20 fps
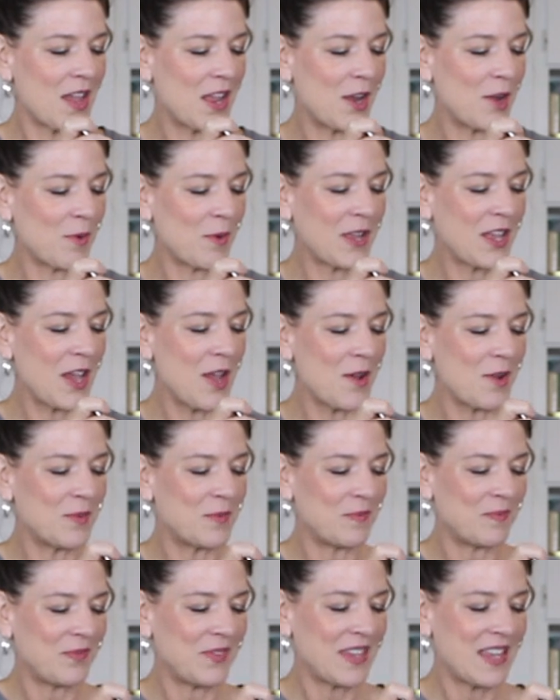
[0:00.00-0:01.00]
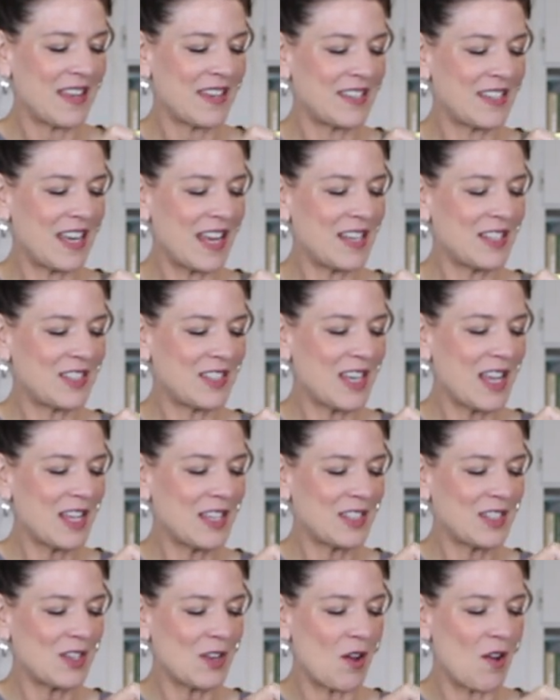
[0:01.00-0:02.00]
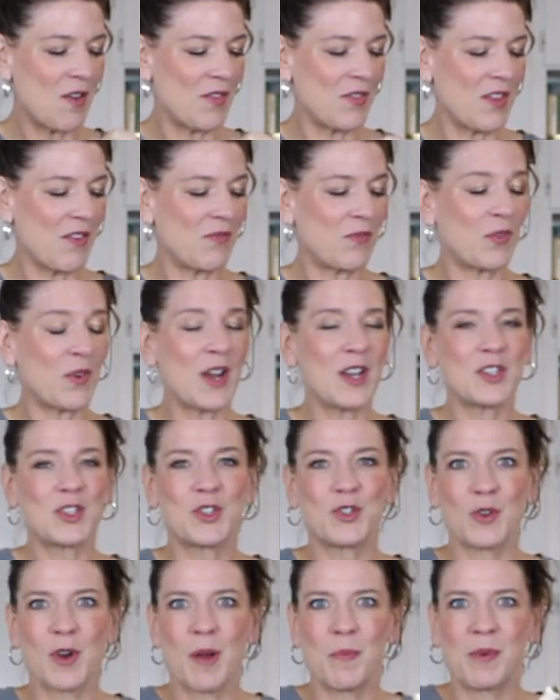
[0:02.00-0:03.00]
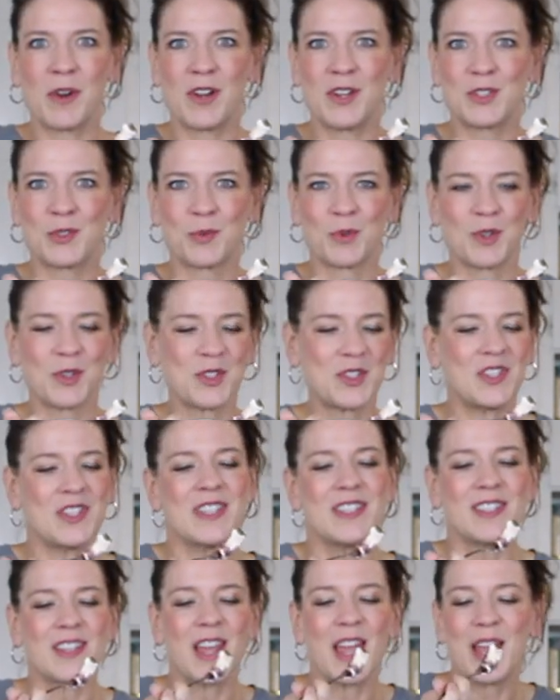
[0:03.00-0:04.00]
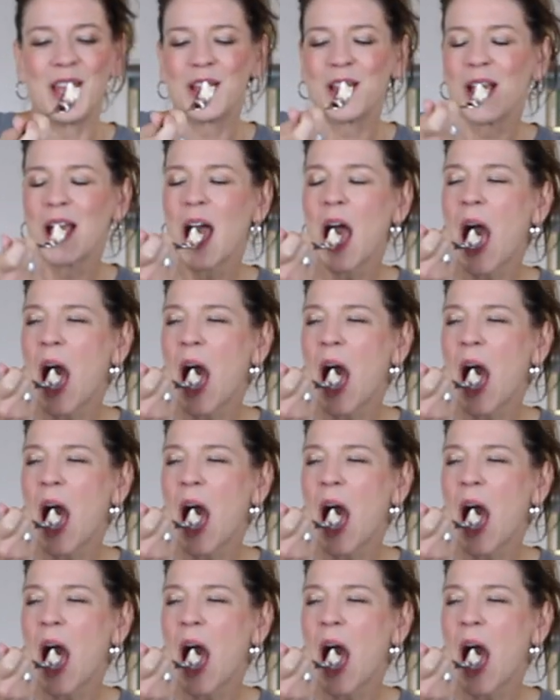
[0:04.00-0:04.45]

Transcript: Here we go. Taste test on the fresh strawberry swirl cheesecake.